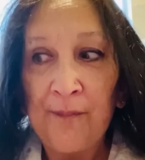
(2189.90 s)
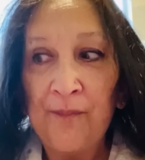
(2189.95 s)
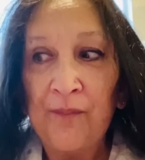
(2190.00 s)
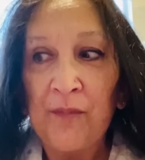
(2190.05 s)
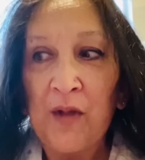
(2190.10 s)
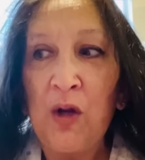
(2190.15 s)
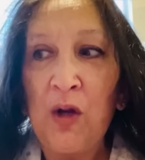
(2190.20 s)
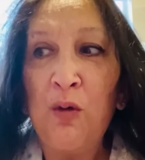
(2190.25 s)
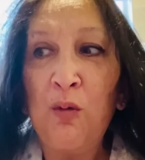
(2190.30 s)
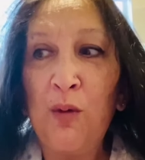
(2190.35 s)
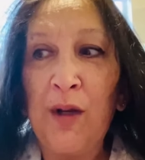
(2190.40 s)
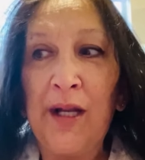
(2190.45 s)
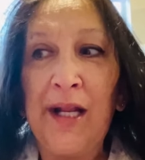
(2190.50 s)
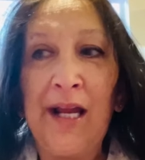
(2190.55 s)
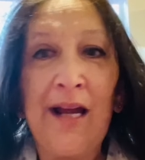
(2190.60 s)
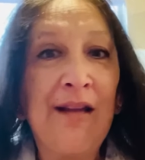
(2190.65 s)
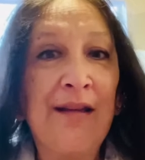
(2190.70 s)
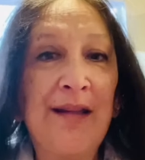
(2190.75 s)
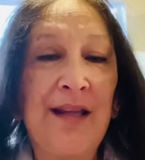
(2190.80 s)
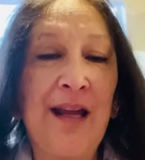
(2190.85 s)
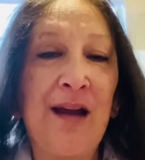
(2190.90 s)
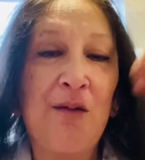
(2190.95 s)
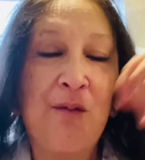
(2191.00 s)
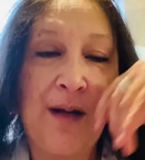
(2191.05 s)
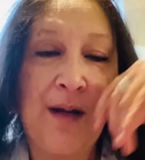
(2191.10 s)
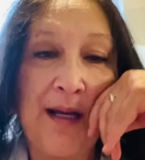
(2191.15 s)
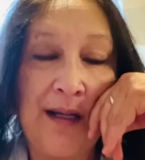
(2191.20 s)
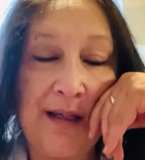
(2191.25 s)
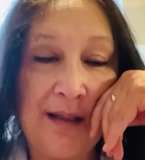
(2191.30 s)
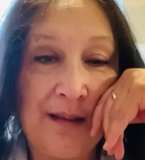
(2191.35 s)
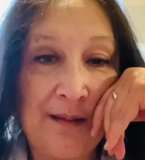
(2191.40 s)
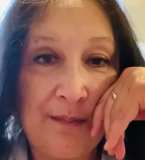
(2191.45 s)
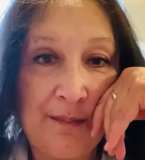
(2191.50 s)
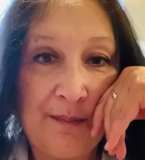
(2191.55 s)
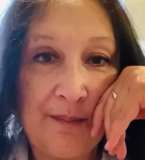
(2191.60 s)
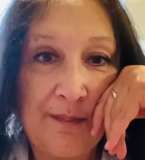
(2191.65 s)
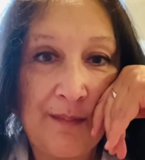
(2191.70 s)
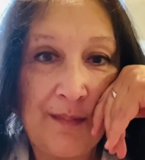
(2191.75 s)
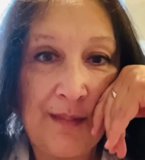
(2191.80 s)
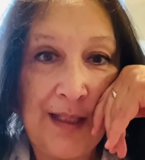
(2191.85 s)
who went out that way.
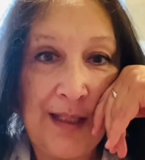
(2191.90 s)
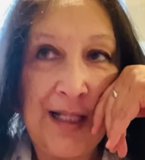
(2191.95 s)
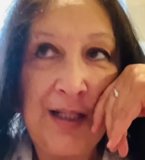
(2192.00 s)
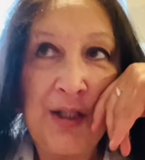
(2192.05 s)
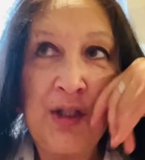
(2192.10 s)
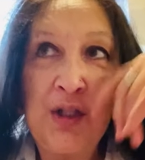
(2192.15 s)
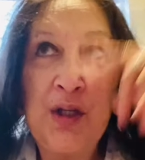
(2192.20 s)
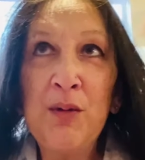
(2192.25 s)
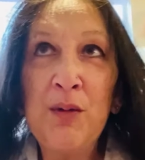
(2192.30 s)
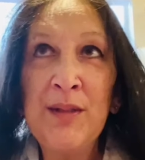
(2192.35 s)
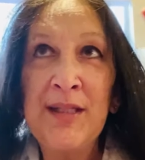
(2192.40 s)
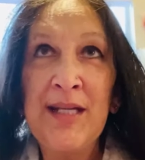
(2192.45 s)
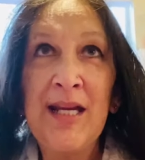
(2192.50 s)
Let's use